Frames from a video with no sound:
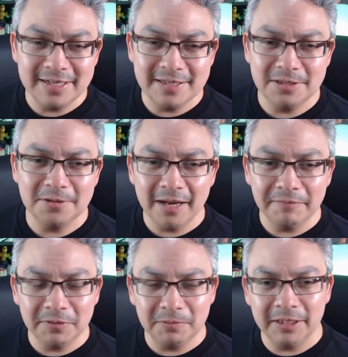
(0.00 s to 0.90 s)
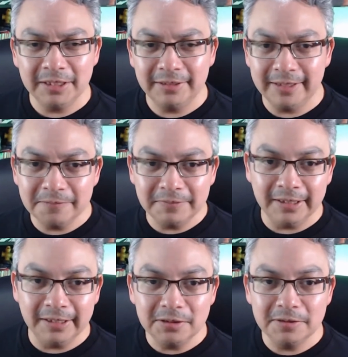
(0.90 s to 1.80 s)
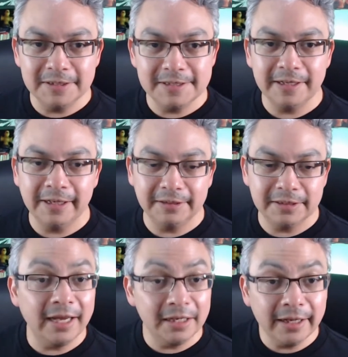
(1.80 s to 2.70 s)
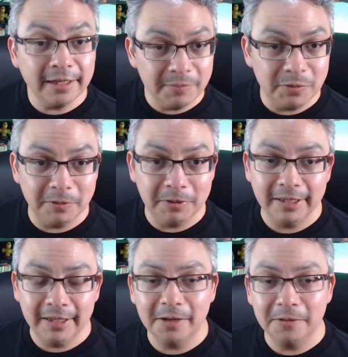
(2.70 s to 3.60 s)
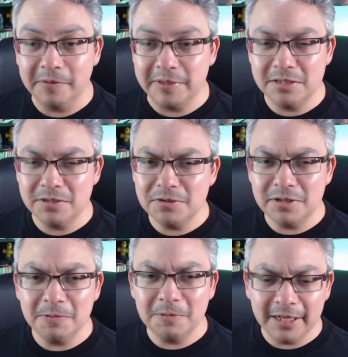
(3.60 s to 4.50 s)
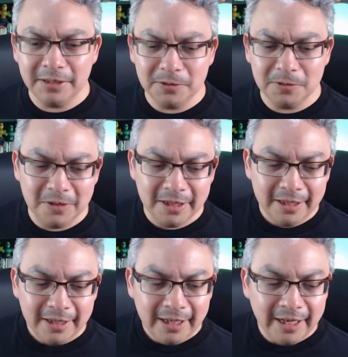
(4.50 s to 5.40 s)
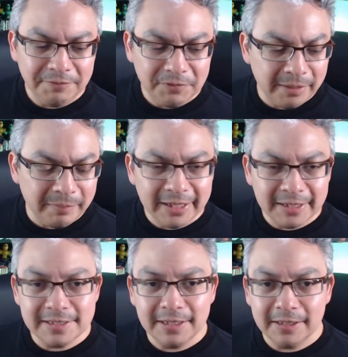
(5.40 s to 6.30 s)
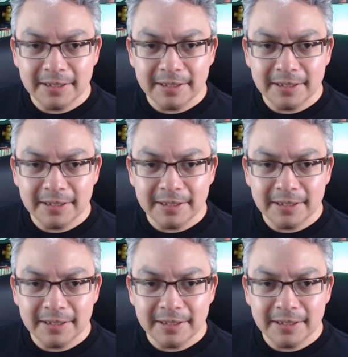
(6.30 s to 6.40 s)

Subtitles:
I still haven't really delved into the set like I'm doing right now, which is usually what I do after I buy a set.